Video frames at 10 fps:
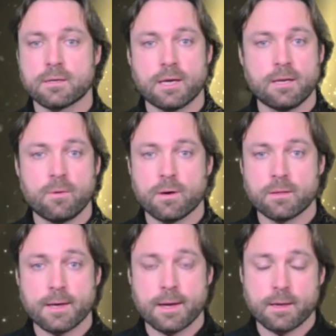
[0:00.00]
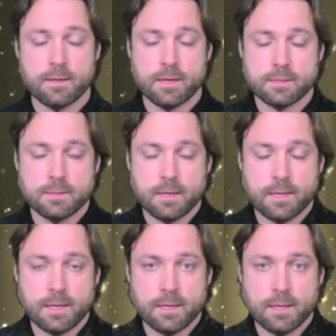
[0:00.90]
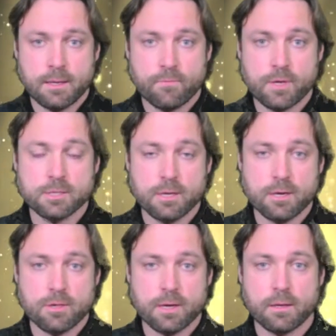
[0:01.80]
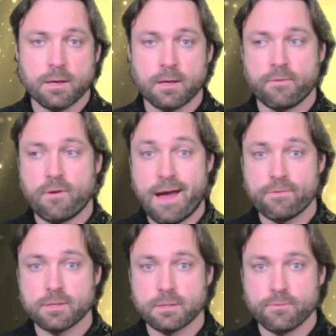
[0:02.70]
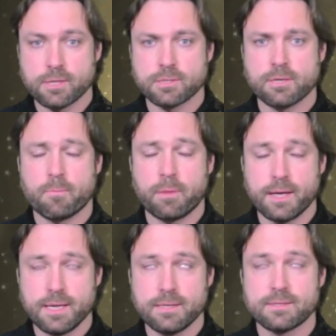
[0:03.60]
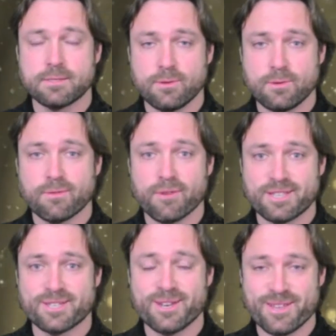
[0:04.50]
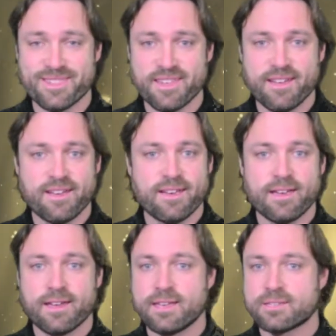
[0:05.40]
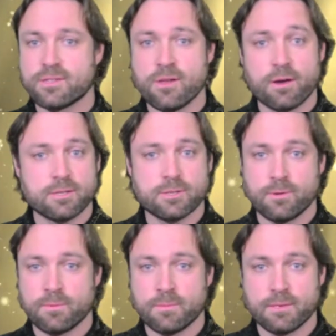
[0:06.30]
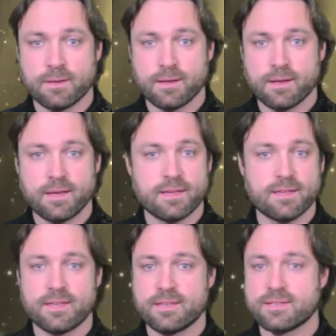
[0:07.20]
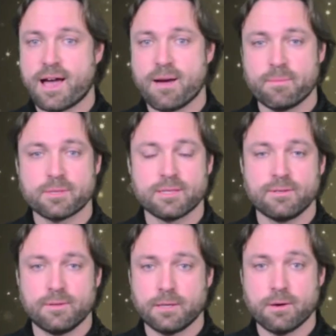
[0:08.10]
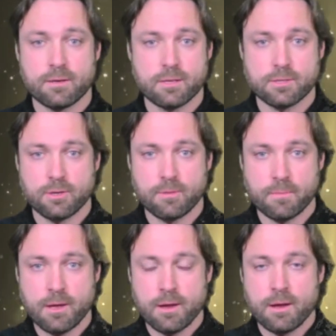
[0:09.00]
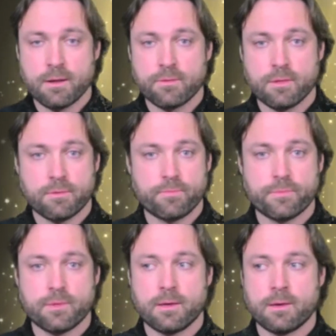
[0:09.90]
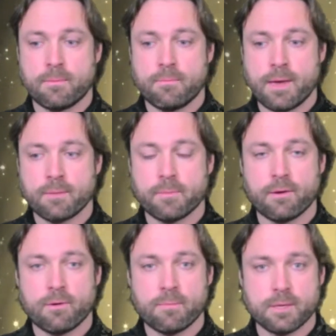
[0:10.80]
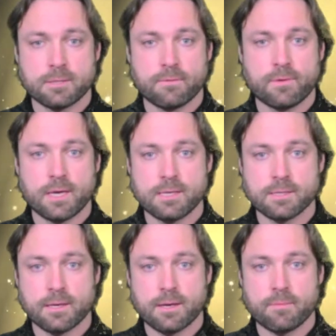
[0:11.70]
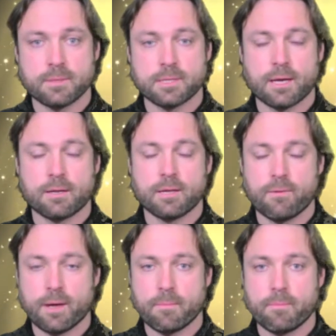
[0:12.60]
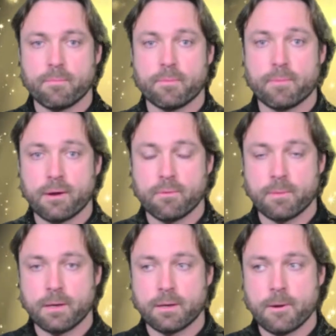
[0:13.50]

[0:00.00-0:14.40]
anyone that has done any research, and if you haven't done the research, please do the research. It's not a tomb. It is absolutely not a tomb. The main pyramids of Giza, in particular the Great Pyramid,